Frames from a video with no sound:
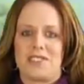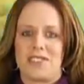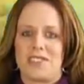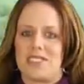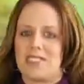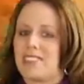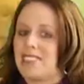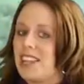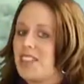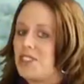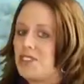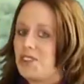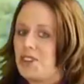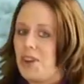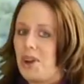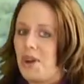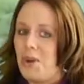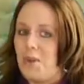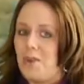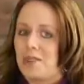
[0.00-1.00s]
just to let you
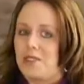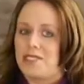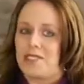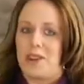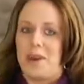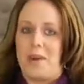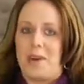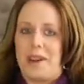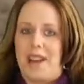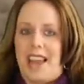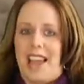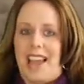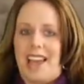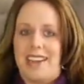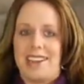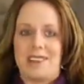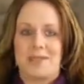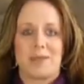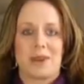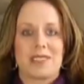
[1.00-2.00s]
know what's going
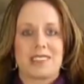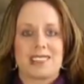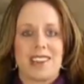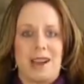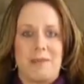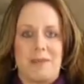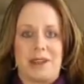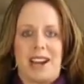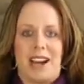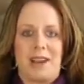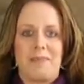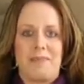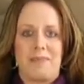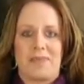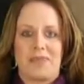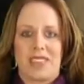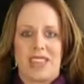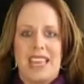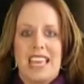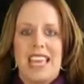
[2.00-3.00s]
on and what's coming
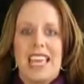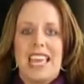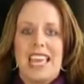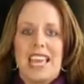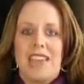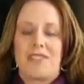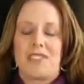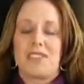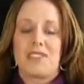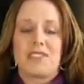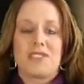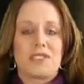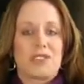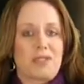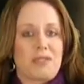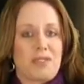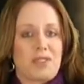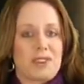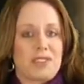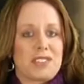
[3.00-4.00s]
up. If this is
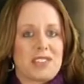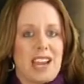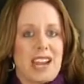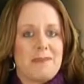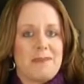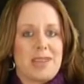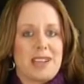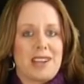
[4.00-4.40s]
your first time